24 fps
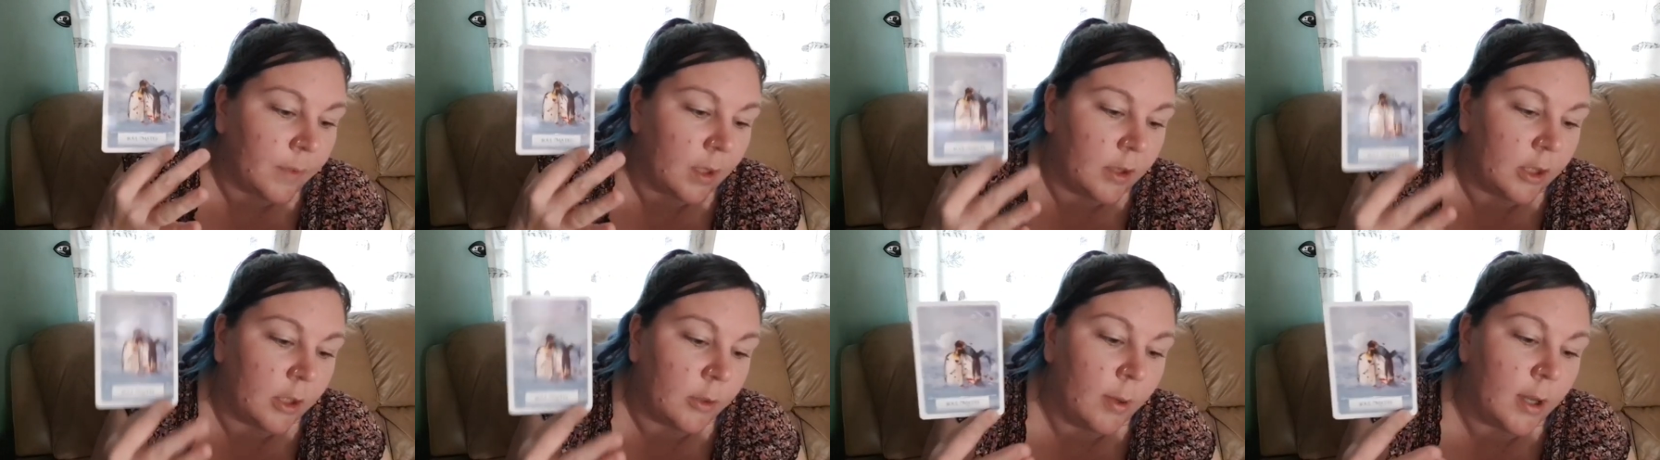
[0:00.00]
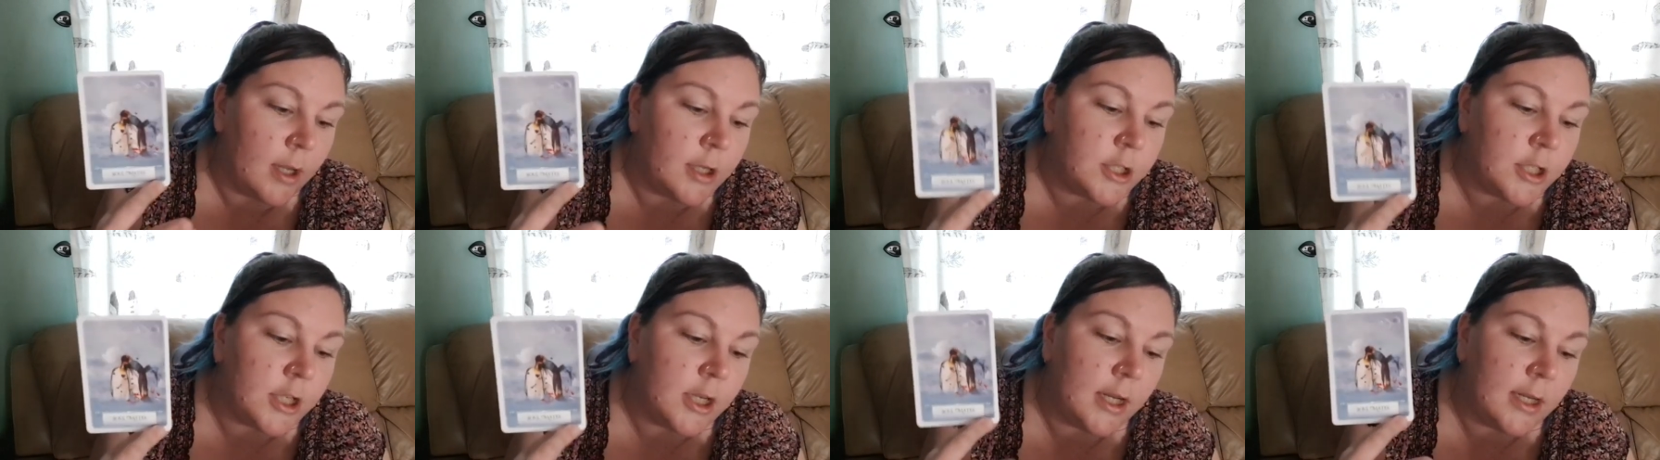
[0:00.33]
the
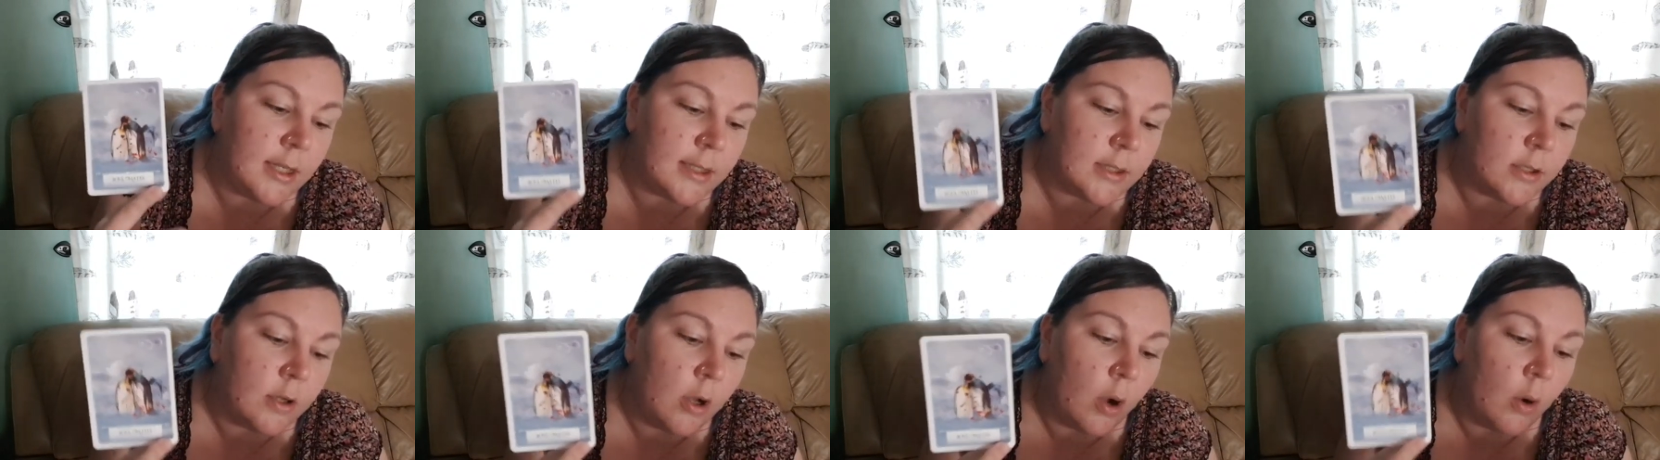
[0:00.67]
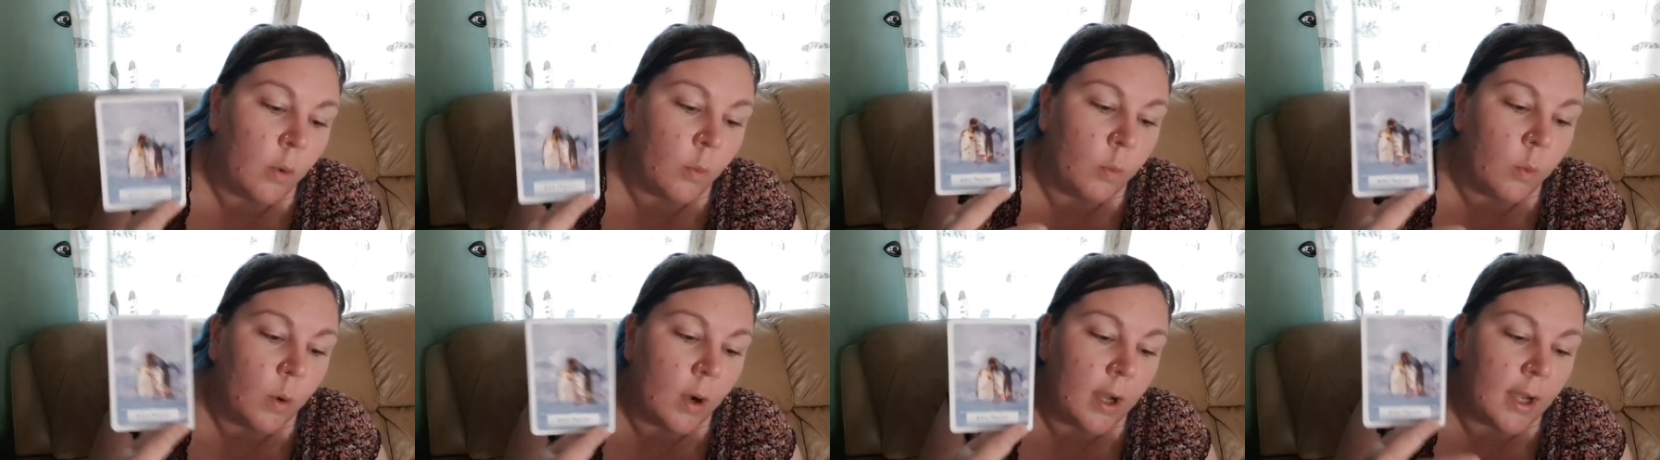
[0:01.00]
question is
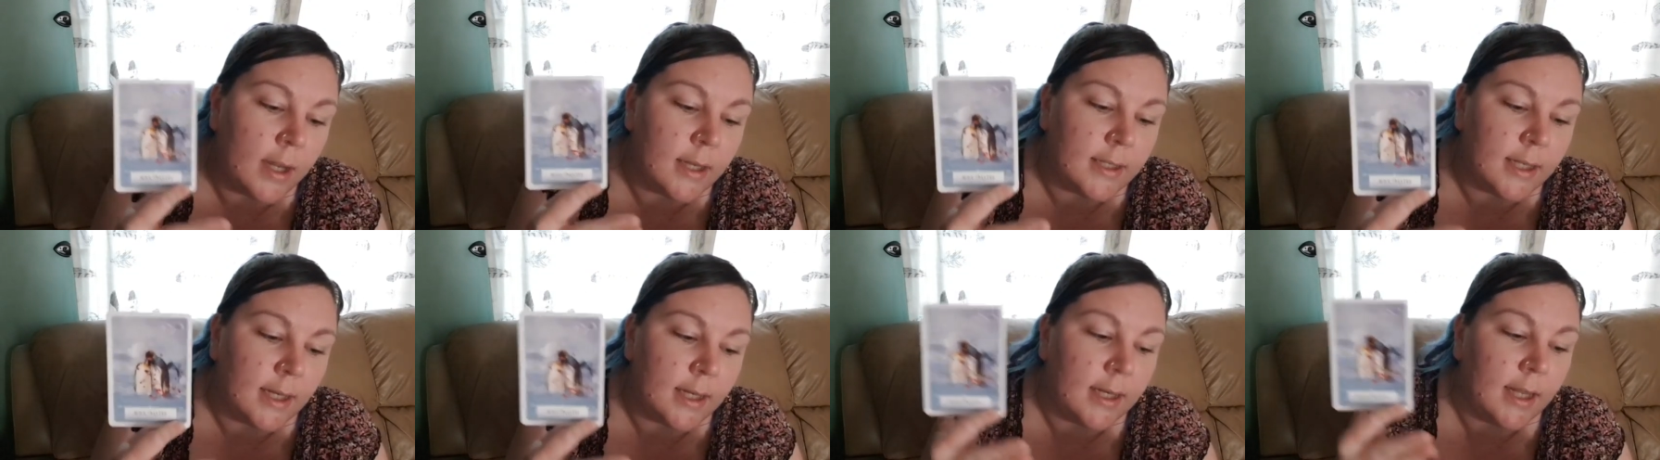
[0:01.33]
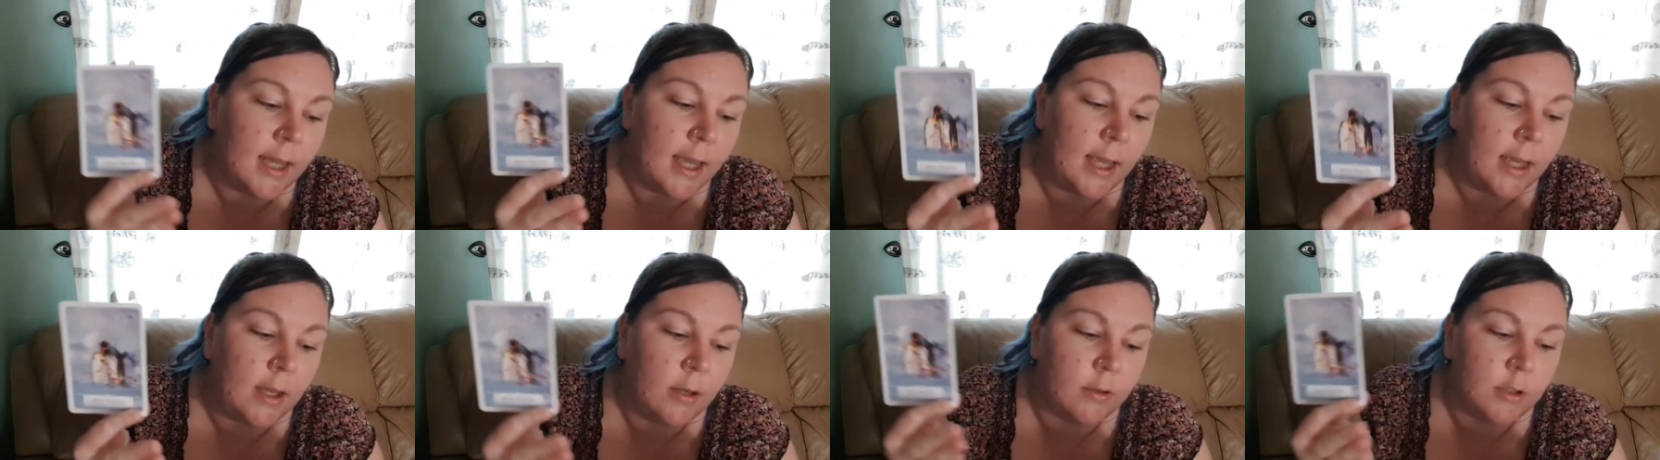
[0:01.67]
not why did
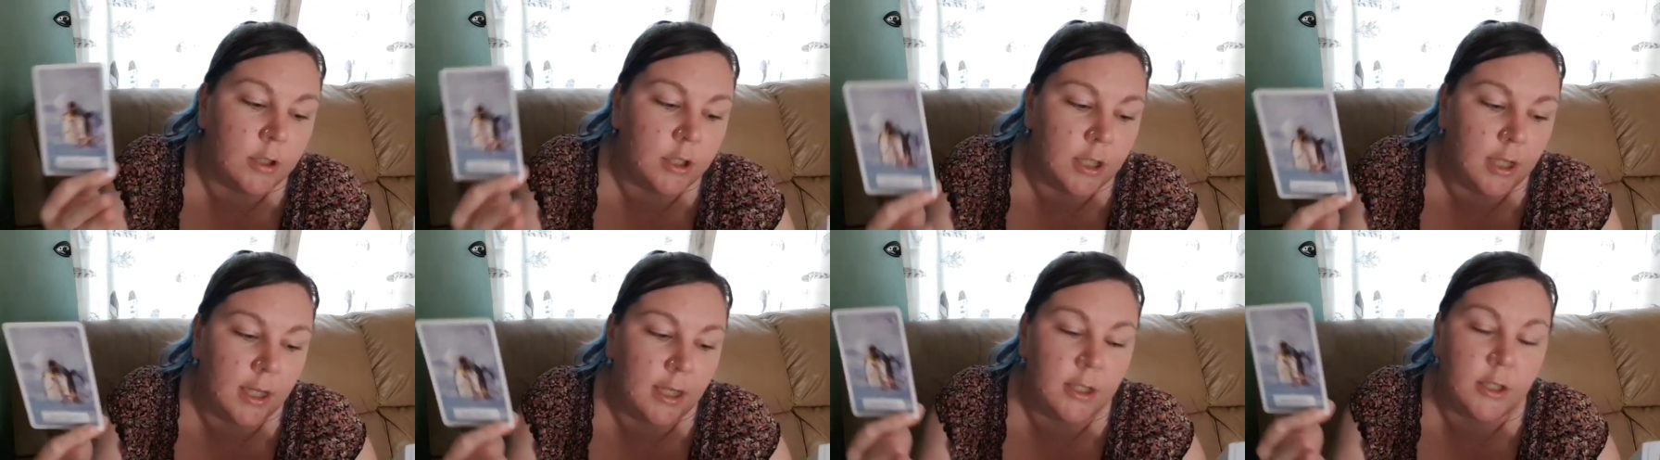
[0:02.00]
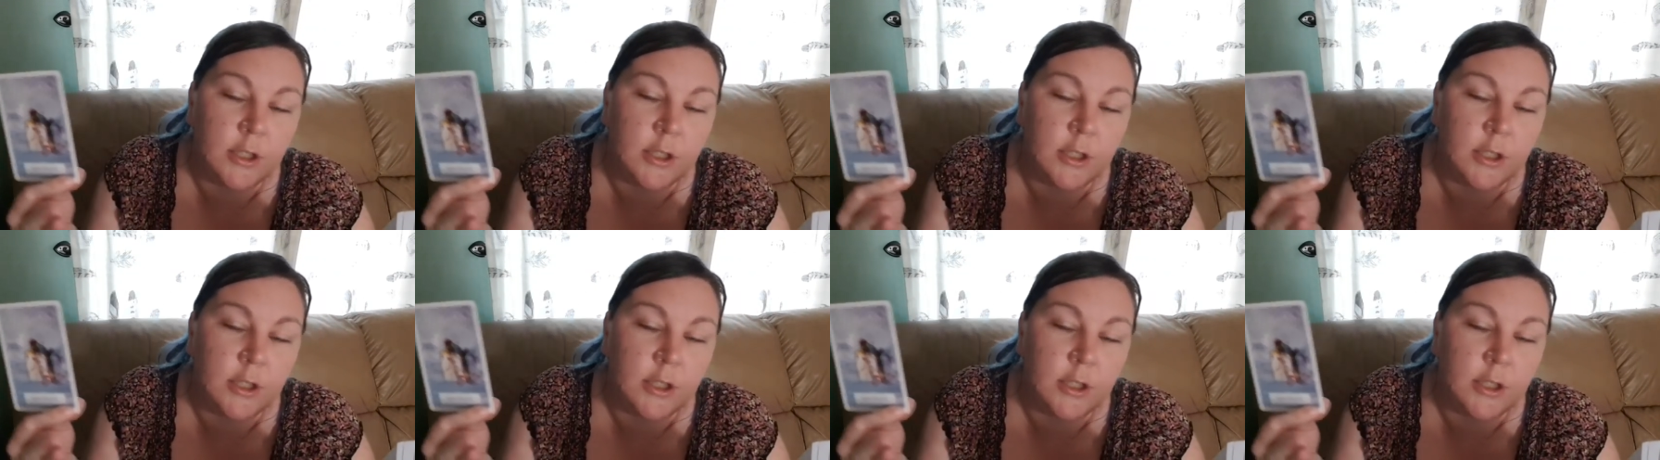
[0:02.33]
he or she